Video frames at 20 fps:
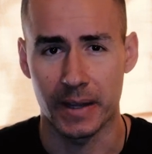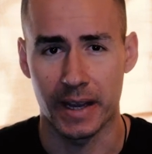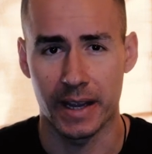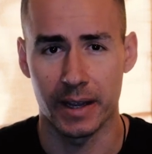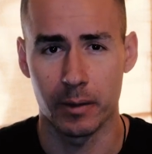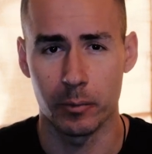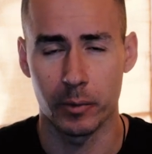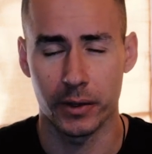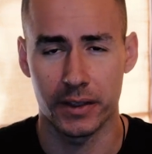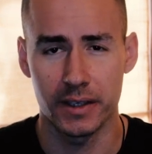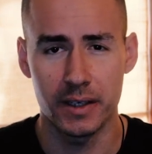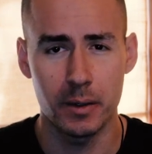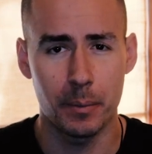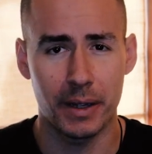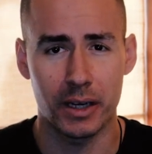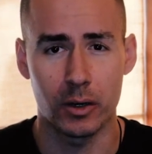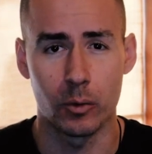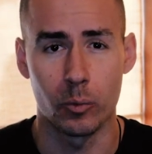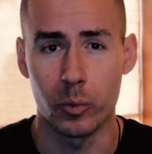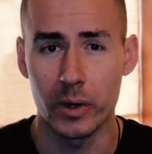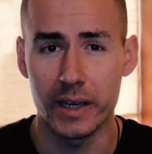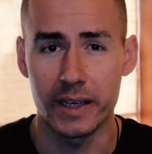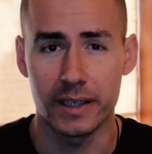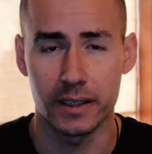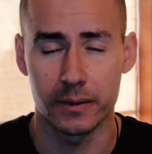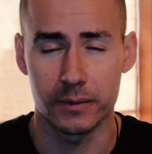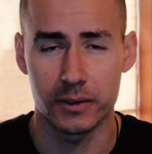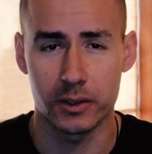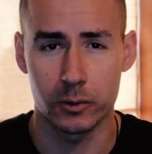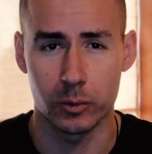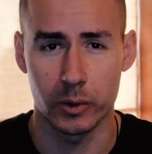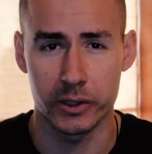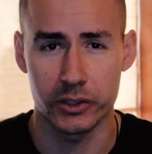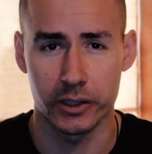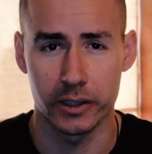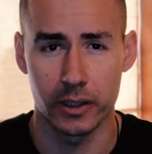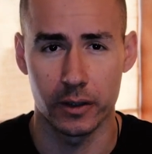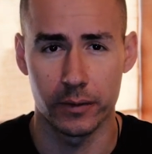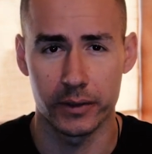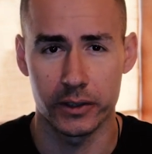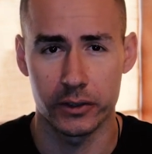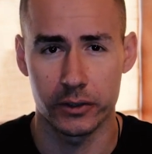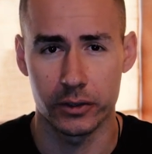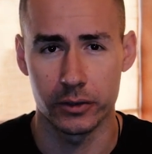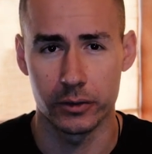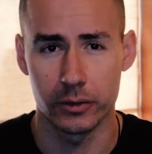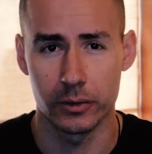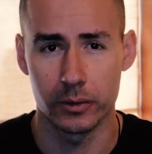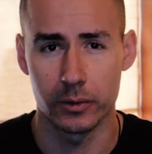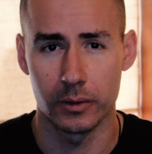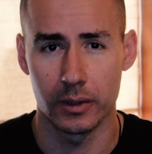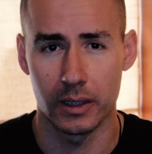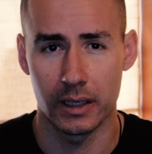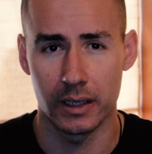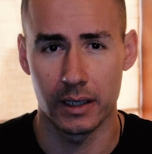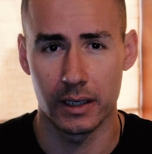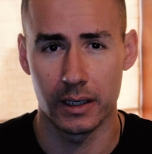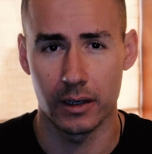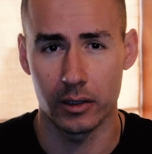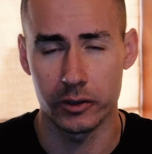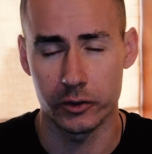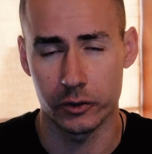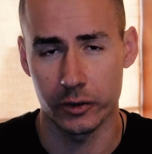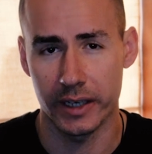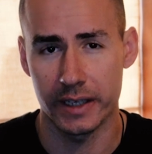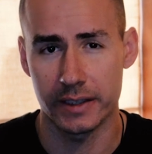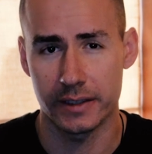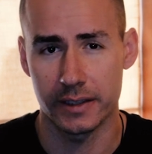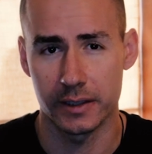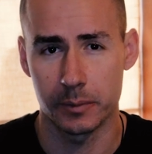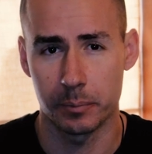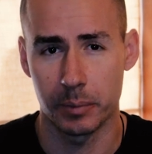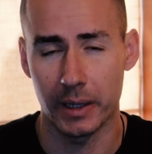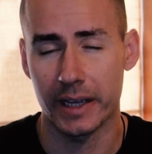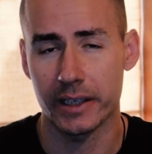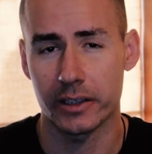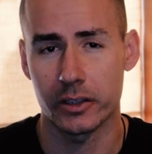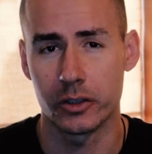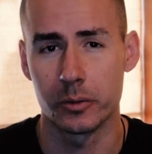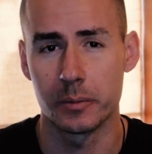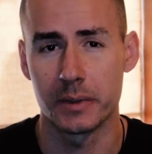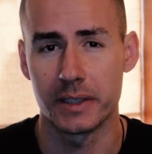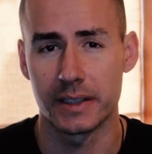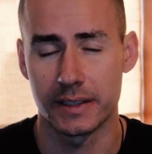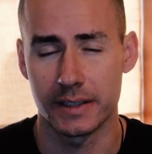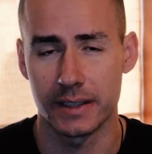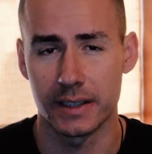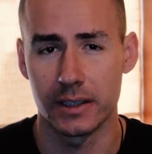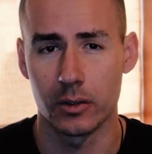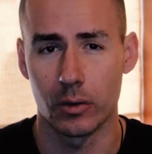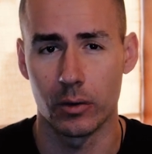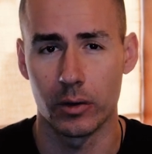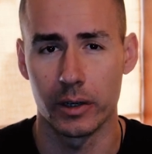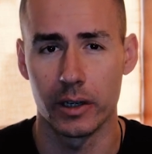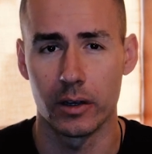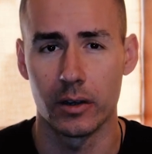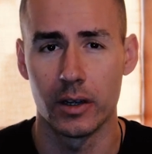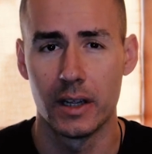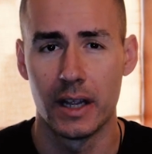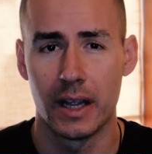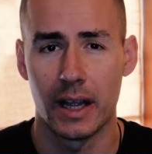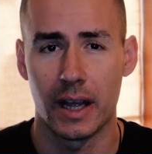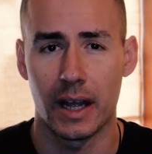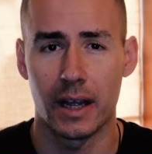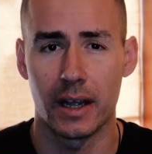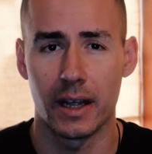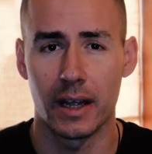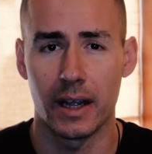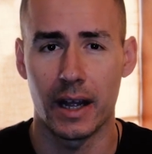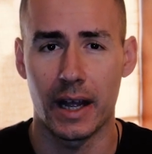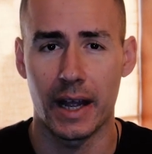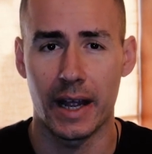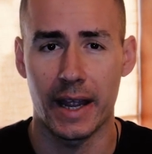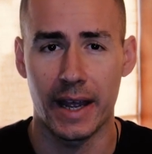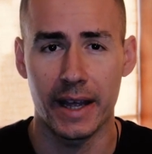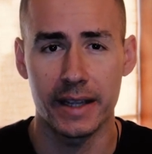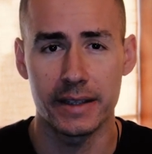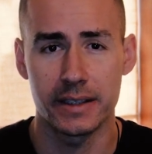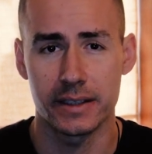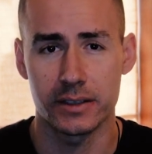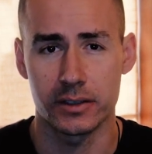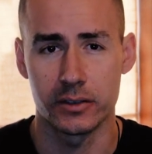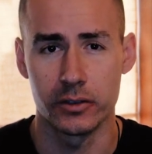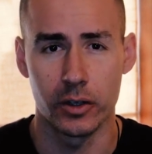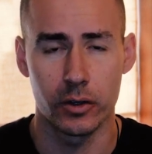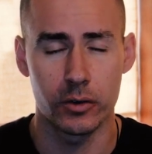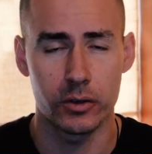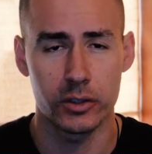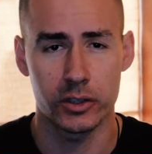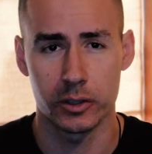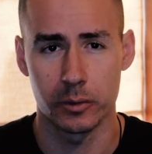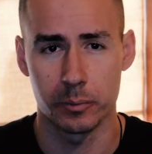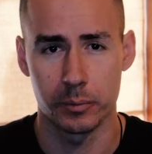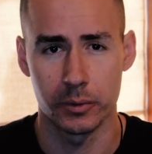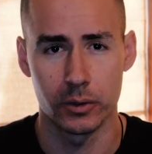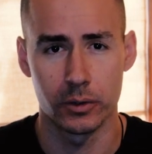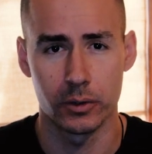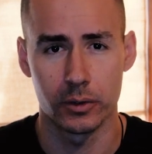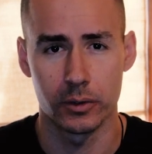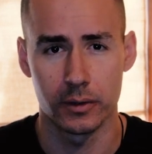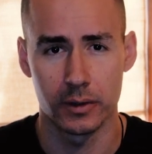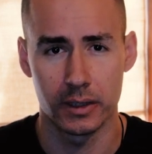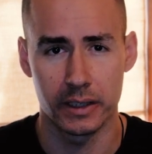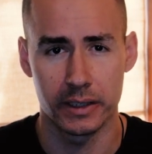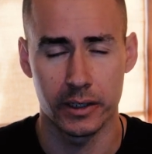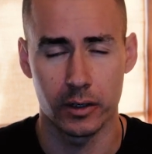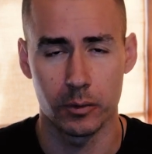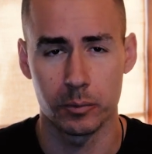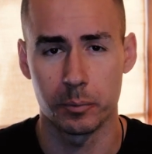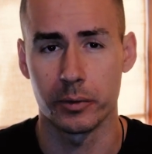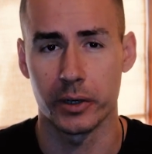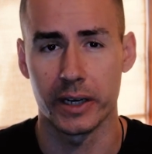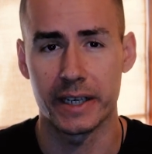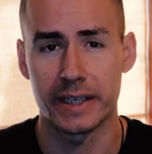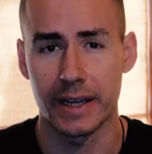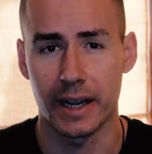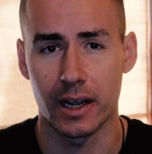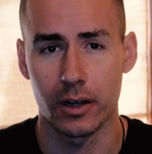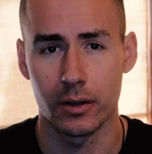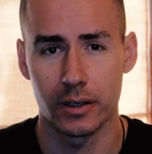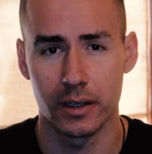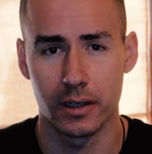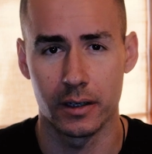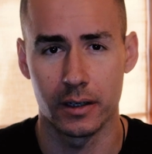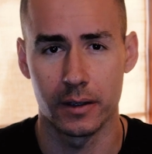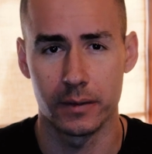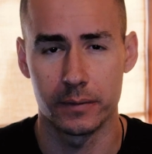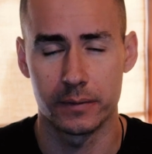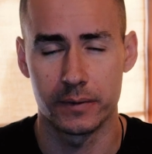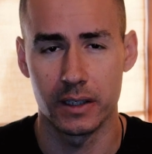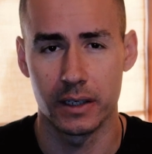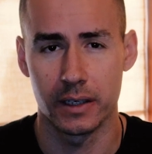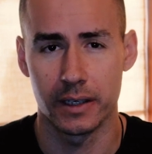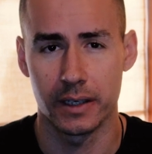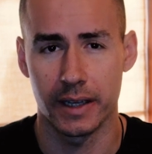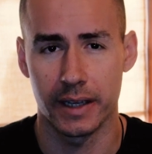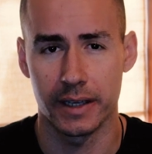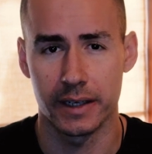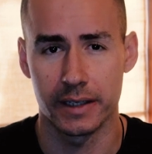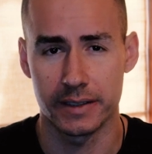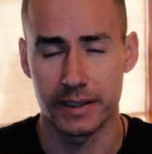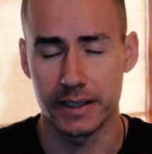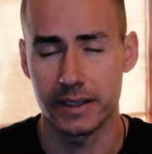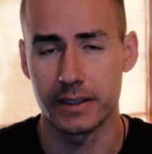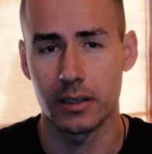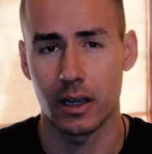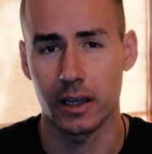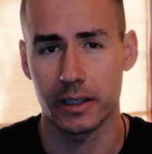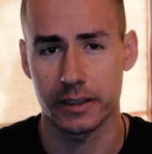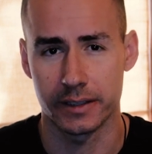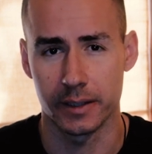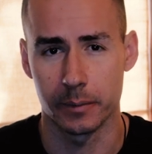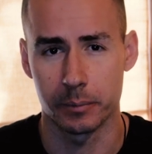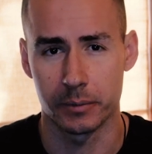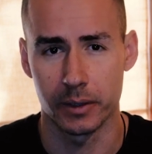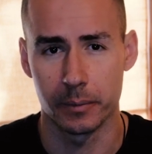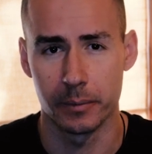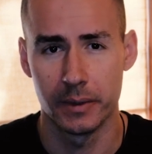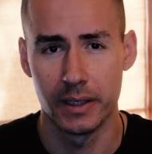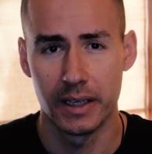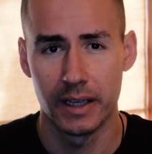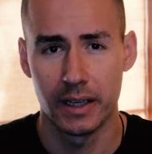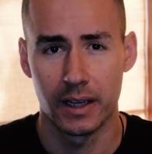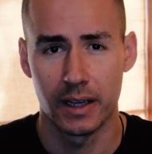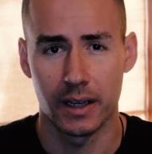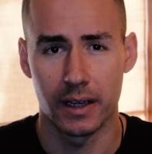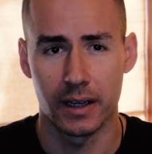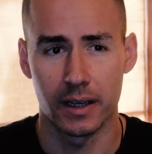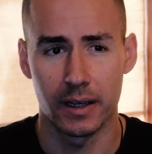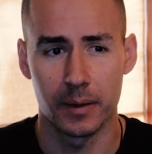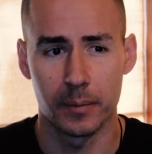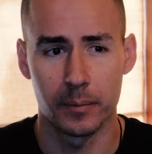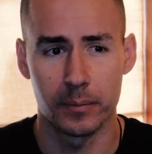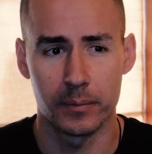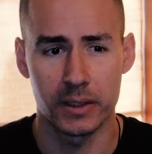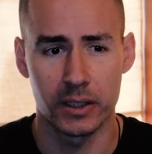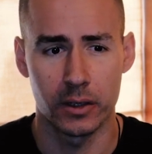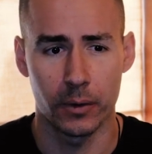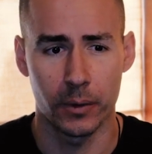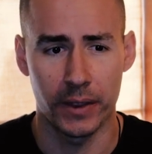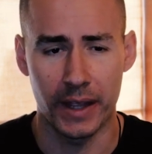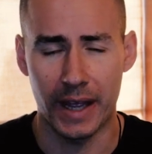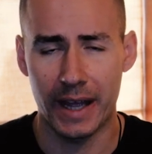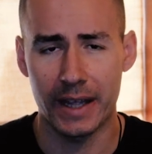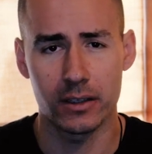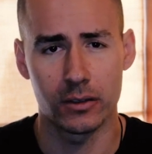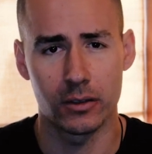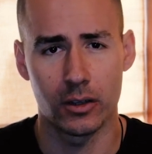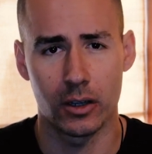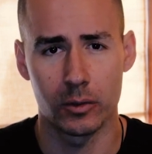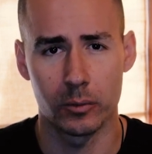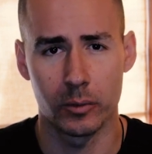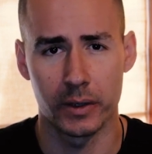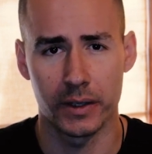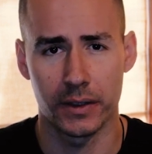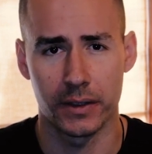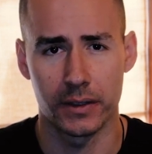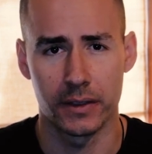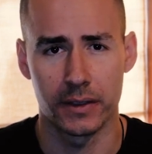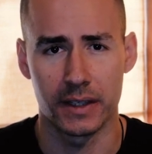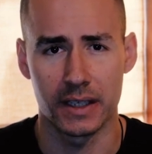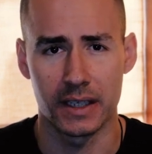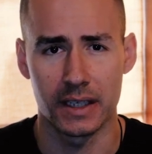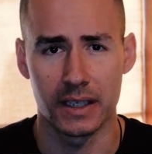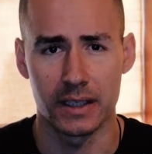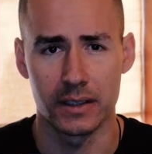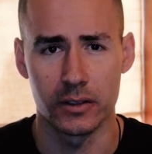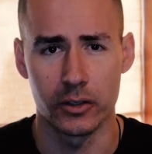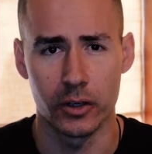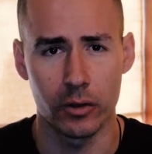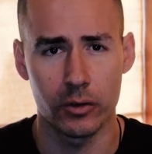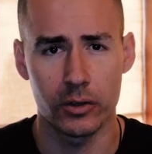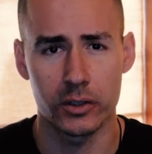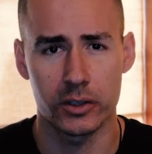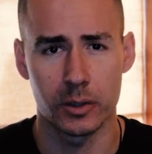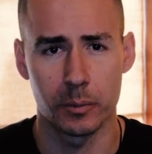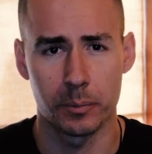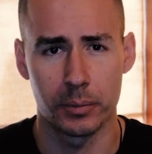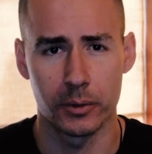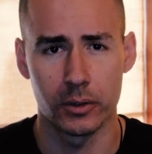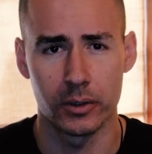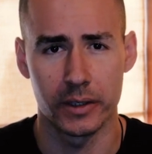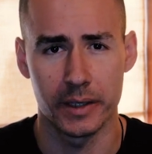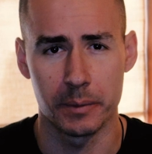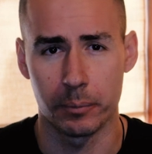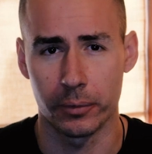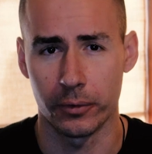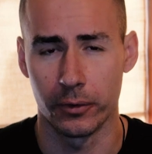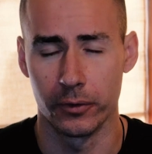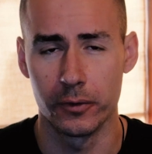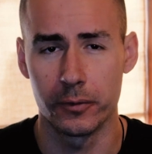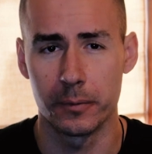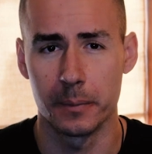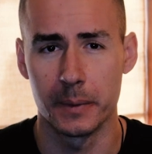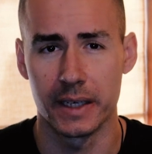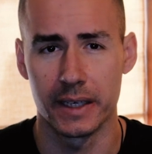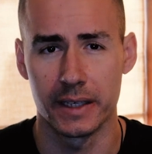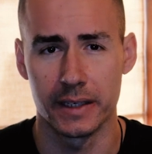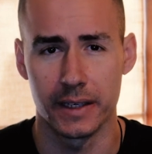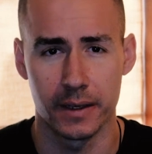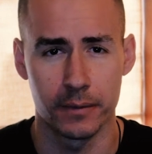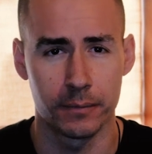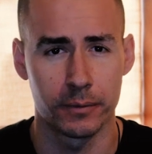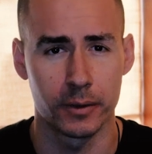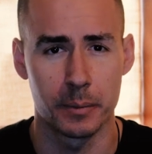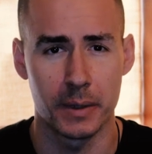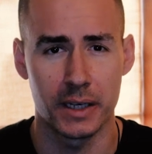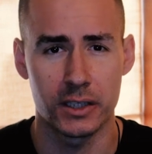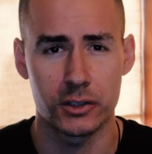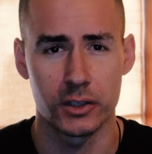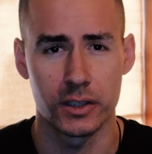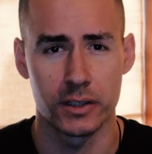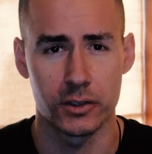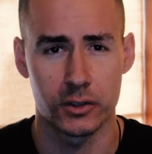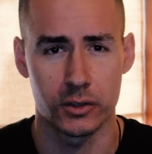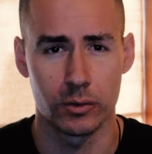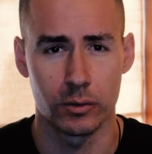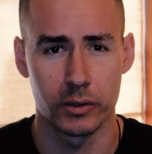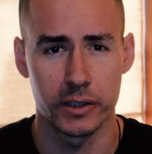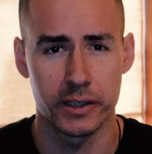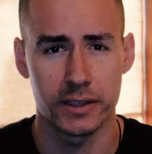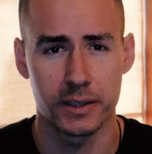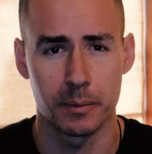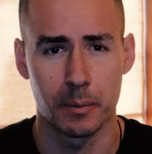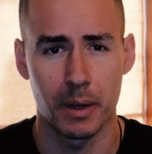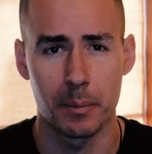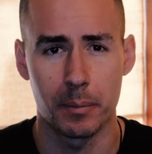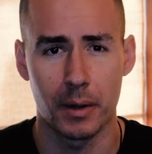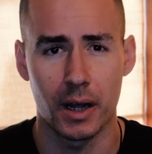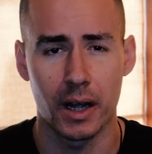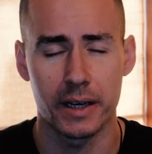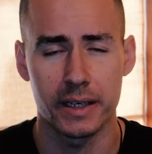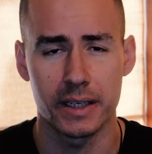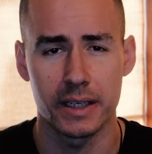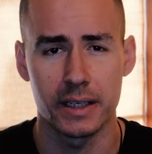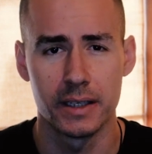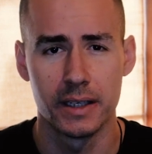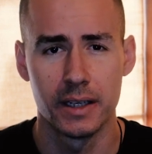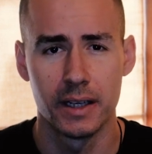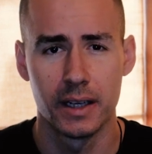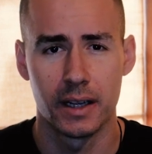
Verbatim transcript: And within about a week of switching over to Andreas's black cumin seed oil, I had this noticeable, breakout of and a detox symptom. That along with the noticeable improvement in inflammation and soreness in my body,